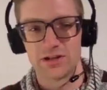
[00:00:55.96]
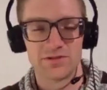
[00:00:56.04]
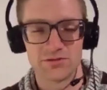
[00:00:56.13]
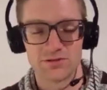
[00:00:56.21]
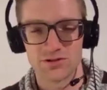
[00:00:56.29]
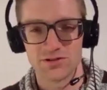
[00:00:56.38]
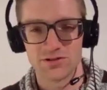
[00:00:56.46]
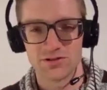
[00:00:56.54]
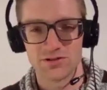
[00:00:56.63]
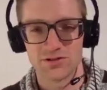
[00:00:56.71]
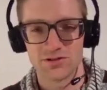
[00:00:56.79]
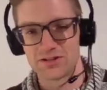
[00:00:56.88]
bigger
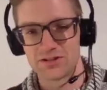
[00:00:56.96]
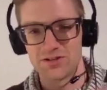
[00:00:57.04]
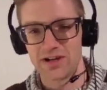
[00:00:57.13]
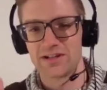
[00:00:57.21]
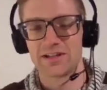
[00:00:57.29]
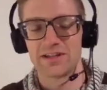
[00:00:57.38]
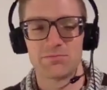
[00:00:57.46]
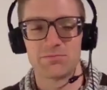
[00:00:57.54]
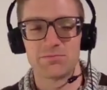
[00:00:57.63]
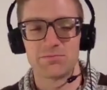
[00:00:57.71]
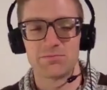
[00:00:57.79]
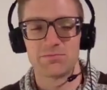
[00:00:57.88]
future and then just trying to
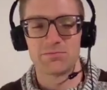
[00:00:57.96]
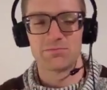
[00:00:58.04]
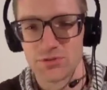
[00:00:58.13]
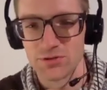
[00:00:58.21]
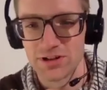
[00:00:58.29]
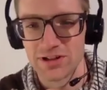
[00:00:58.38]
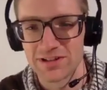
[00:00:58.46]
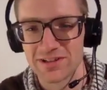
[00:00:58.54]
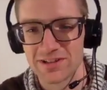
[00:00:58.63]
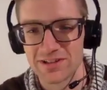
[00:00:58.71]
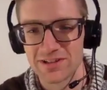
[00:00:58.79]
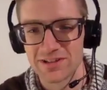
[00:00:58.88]
get people moving toward it.